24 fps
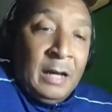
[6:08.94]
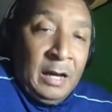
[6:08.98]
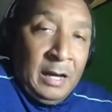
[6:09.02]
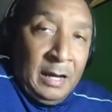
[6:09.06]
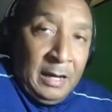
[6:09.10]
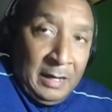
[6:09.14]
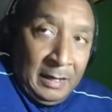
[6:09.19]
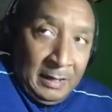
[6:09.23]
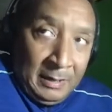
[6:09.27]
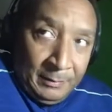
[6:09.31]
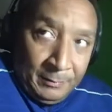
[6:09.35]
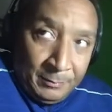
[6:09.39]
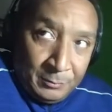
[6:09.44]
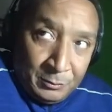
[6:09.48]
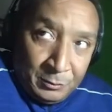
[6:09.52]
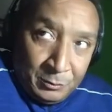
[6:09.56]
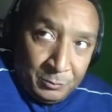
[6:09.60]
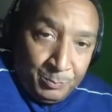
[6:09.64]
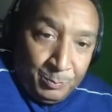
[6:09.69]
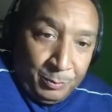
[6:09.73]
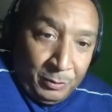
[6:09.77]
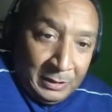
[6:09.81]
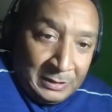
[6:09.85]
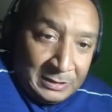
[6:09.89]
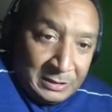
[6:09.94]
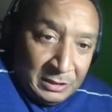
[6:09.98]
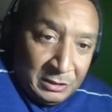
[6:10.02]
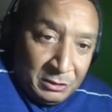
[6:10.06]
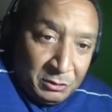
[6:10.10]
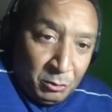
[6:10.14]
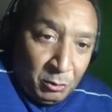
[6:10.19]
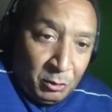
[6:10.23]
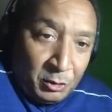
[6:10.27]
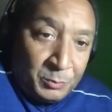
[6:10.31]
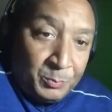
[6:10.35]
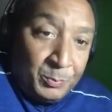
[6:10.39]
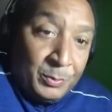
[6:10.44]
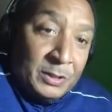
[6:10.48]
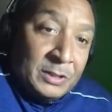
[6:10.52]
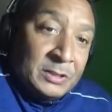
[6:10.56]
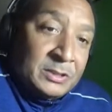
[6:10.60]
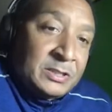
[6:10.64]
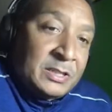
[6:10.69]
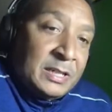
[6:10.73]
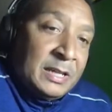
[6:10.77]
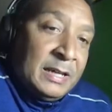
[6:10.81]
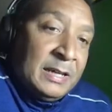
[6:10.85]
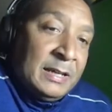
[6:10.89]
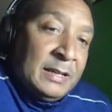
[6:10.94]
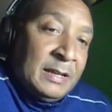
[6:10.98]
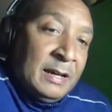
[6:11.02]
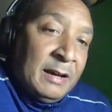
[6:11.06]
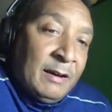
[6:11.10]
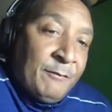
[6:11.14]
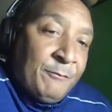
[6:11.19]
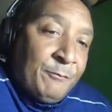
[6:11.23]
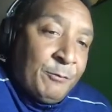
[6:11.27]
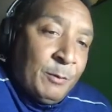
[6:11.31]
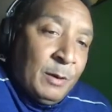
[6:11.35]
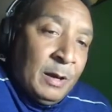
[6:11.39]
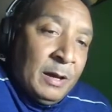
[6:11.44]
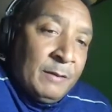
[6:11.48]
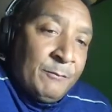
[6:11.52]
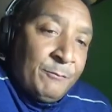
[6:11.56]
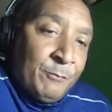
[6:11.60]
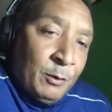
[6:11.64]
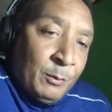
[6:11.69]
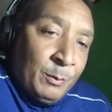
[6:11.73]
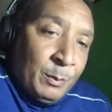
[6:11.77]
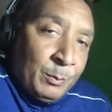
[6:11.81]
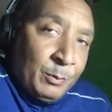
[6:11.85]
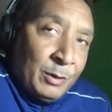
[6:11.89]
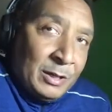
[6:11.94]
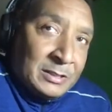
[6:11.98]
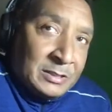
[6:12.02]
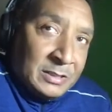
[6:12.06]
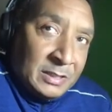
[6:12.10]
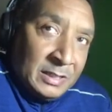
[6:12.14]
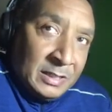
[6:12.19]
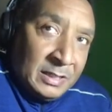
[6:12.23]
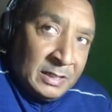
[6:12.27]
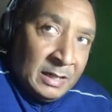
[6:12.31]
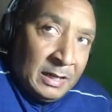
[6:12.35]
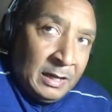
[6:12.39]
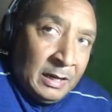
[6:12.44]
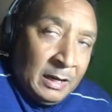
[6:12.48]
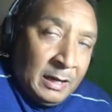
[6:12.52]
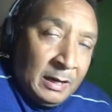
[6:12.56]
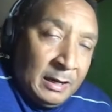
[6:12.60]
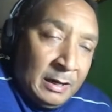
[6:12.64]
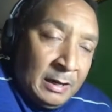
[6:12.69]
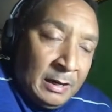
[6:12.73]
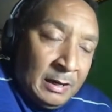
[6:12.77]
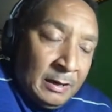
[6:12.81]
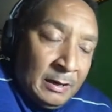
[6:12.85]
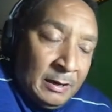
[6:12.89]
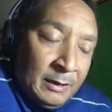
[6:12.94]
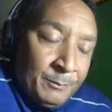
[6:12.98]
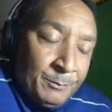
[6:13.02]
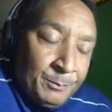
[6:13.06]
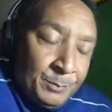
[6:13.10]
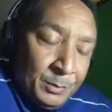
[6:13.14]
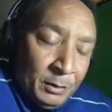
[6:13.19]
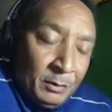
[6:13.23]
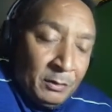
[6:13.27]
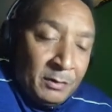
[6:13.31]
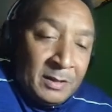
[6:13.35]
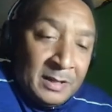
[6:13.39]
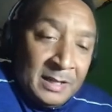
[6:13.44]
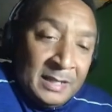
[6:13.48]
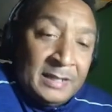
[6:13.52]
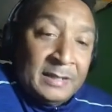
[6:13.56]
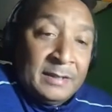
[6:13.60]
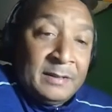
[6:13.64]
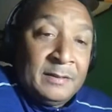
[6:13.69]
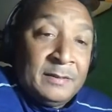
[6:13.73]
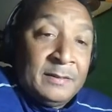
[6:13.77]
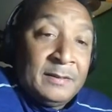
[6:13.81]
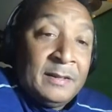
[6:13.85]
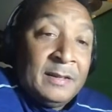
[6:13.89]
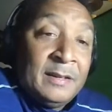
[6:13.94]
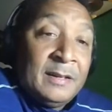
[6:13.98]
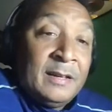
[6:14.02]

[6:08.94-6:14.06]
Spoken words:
uh, President George Bush, and former President Bill Clinton.